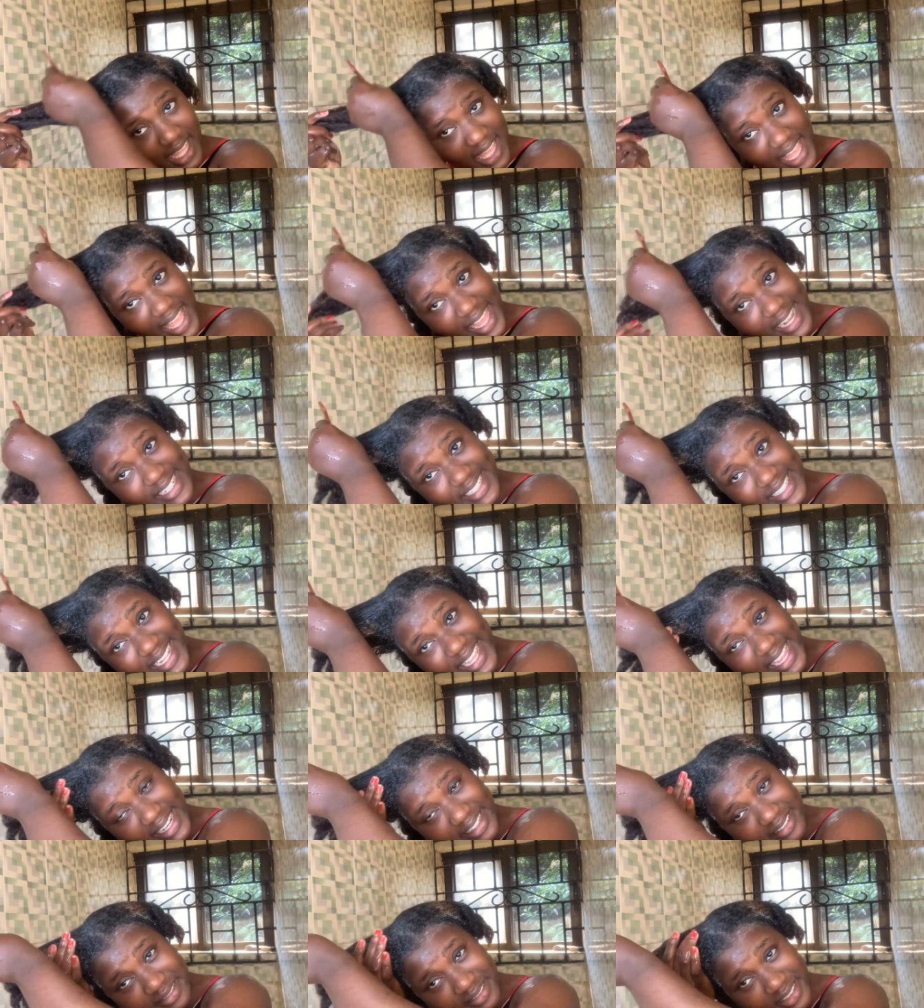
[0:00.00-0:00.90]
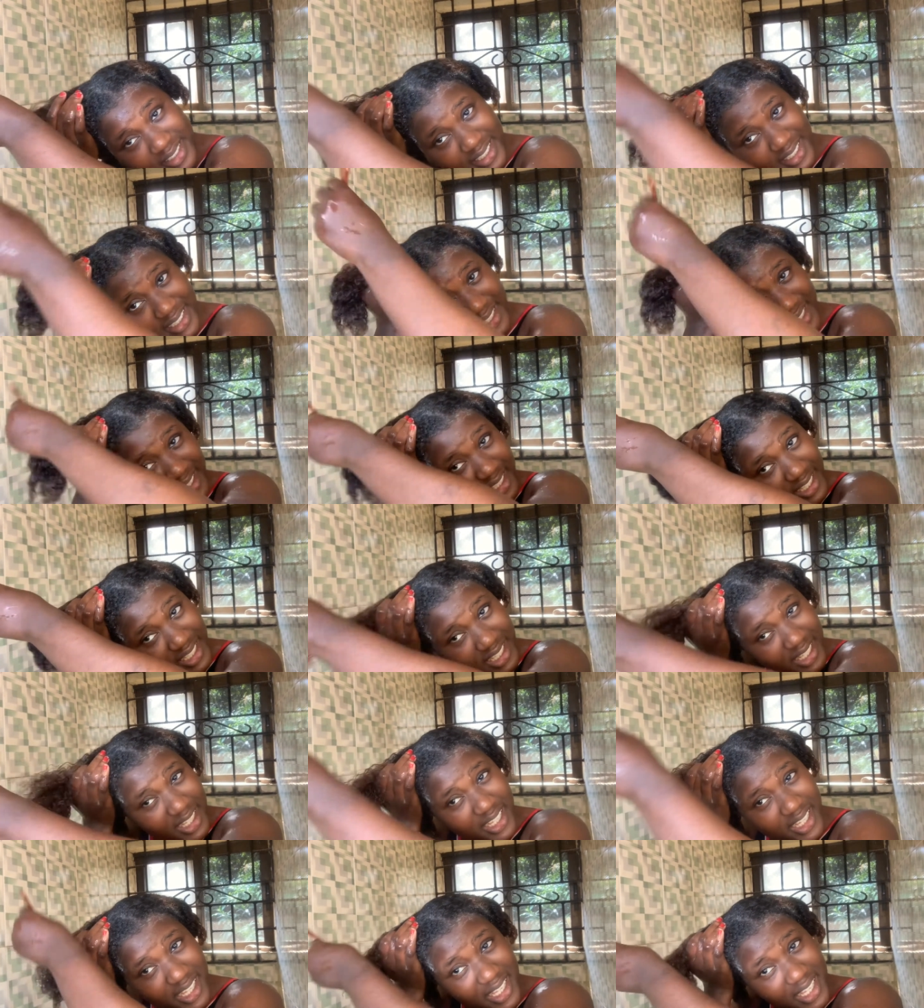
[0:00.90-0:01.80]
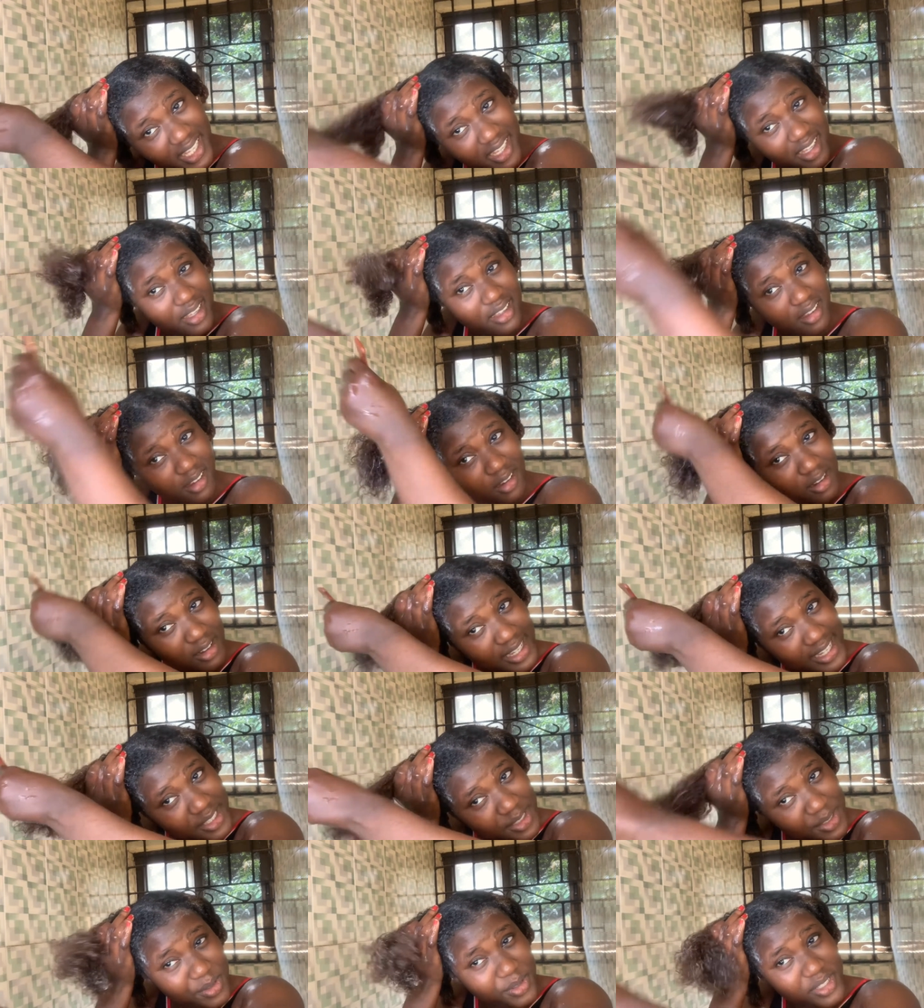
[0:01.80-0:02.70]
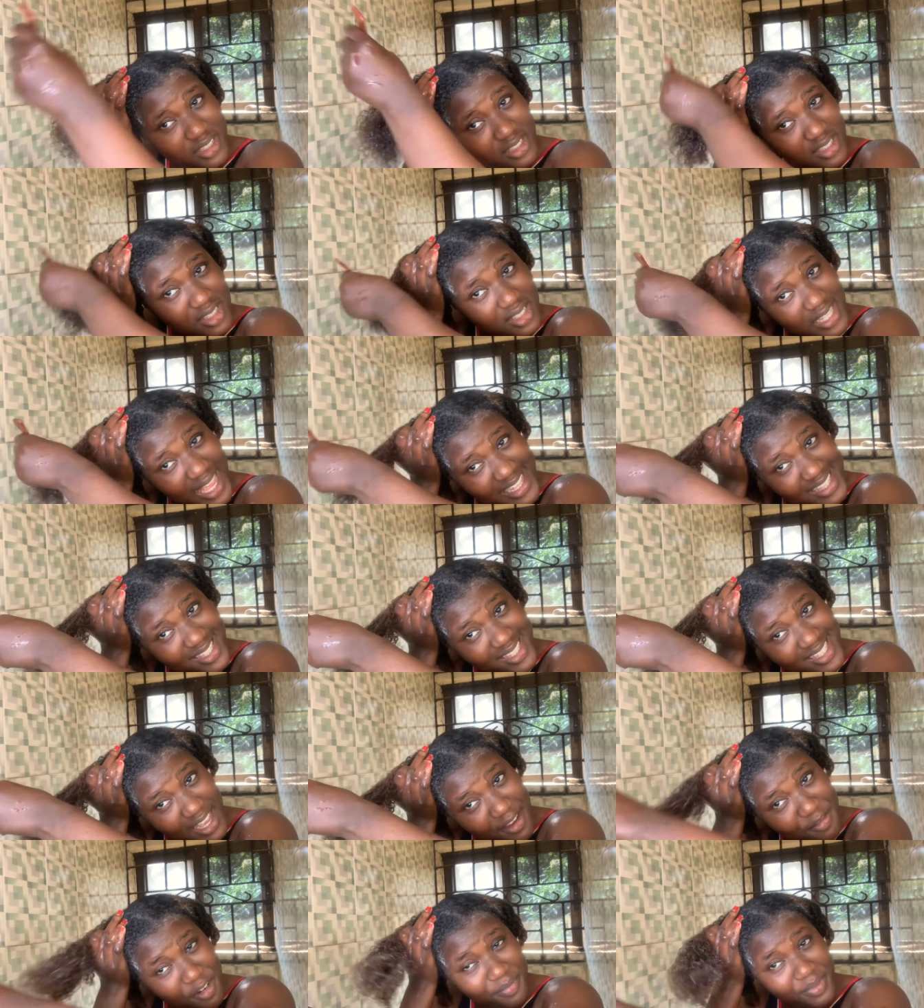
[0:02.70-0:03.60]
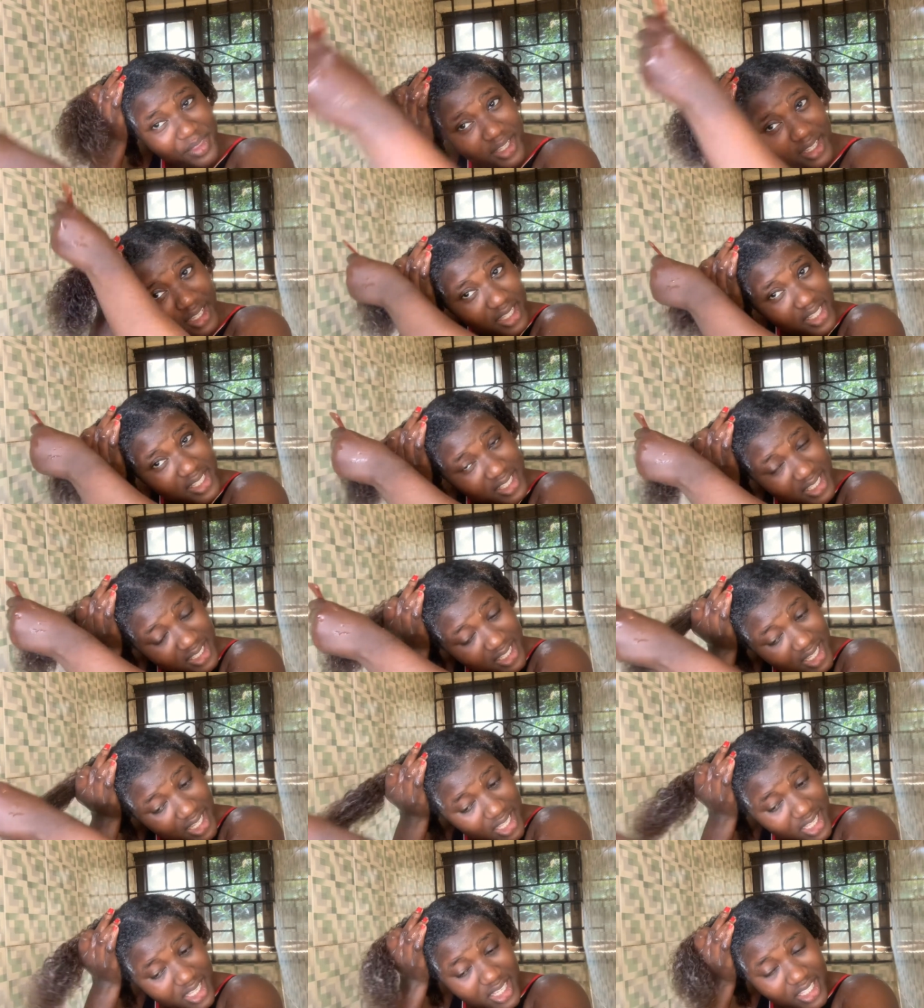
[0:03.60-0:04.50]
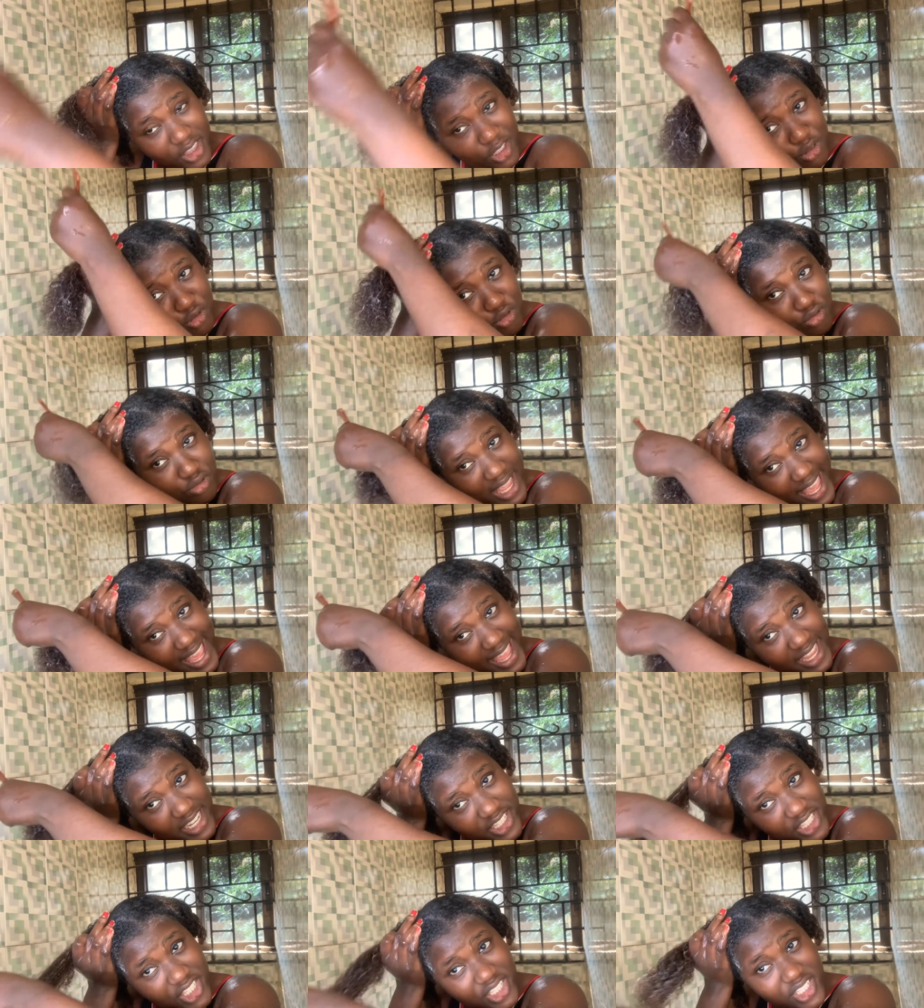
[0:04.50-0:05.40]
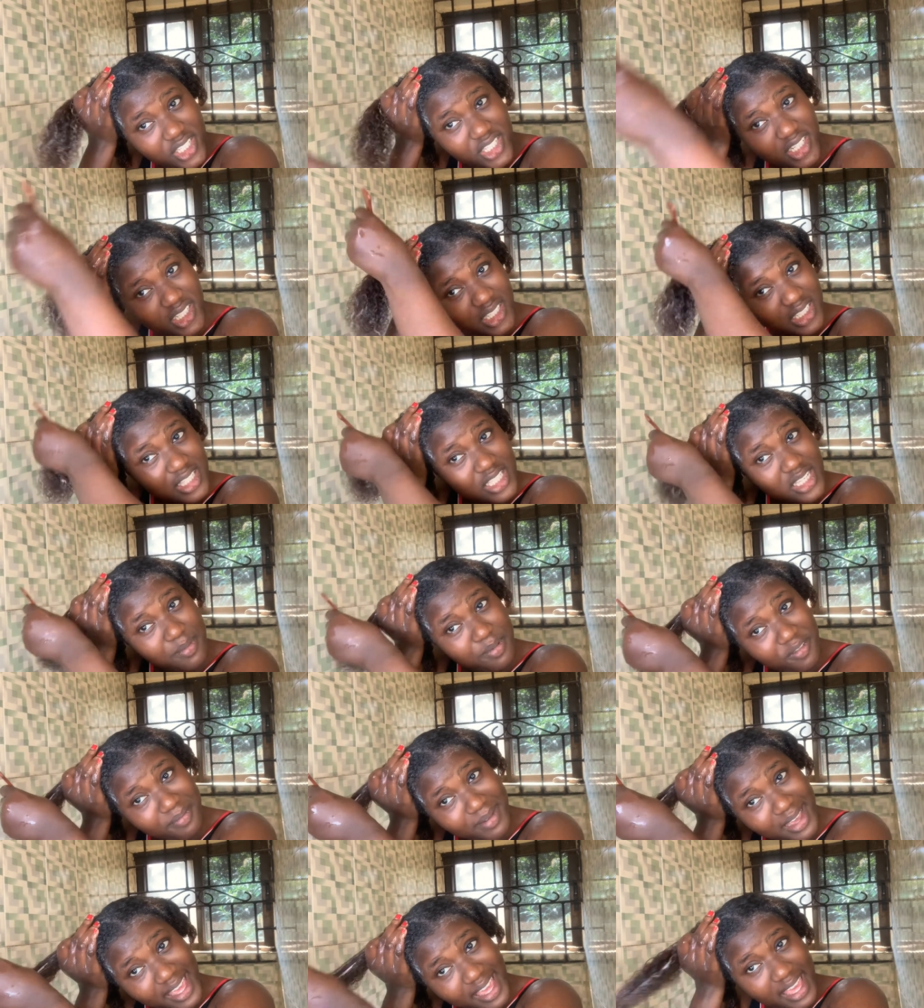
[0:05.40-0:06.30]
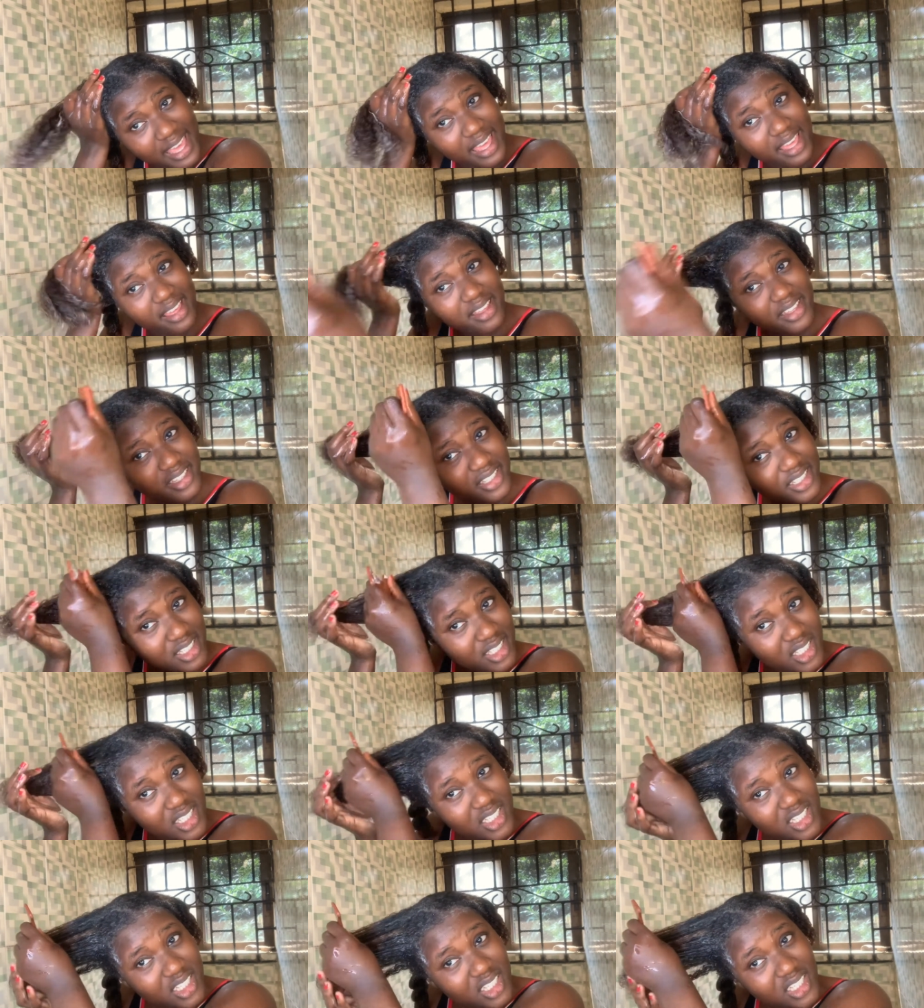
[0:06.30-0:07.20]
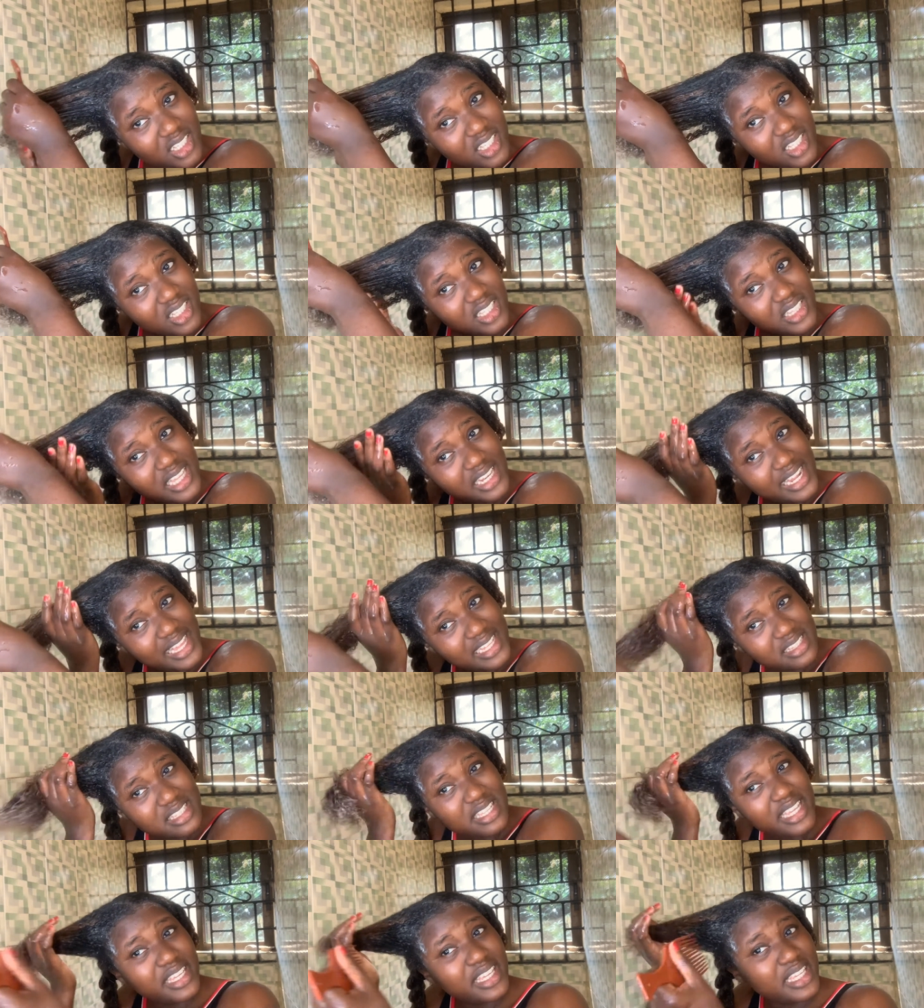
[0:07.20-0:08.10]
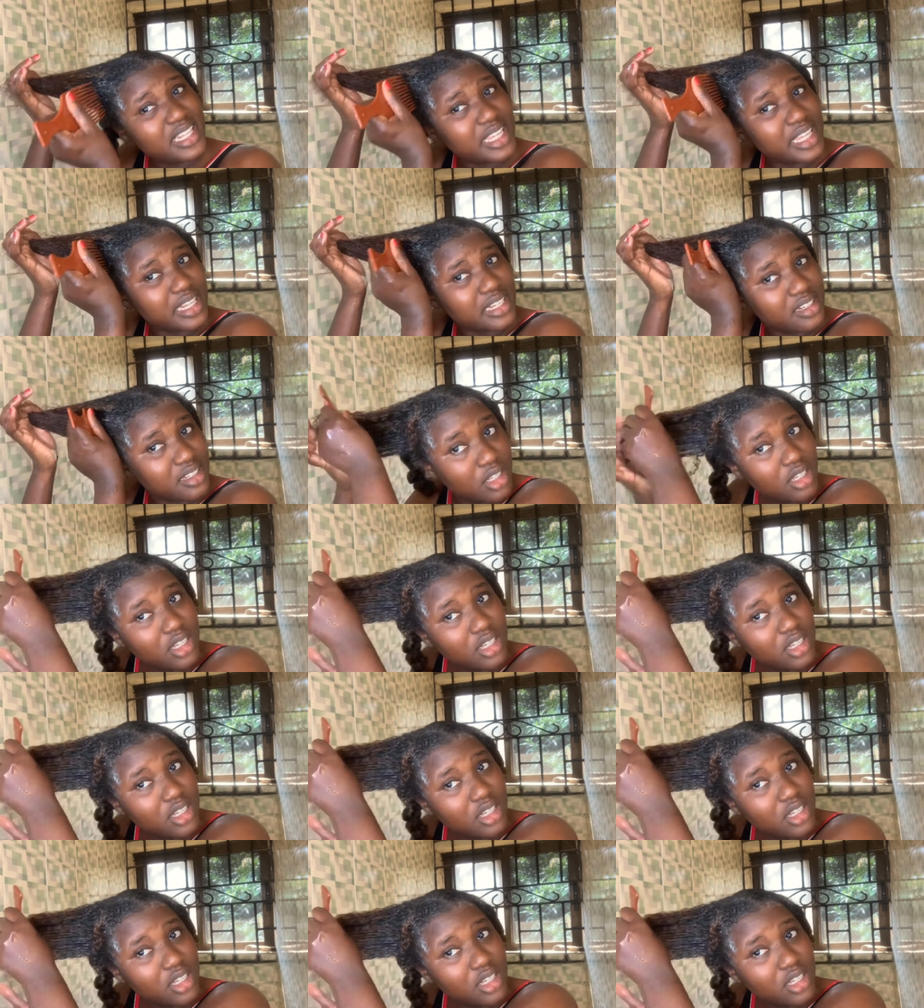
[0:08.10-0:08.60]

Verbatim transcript: and then all I do is I start from the the edge the tip of my hair then I take it in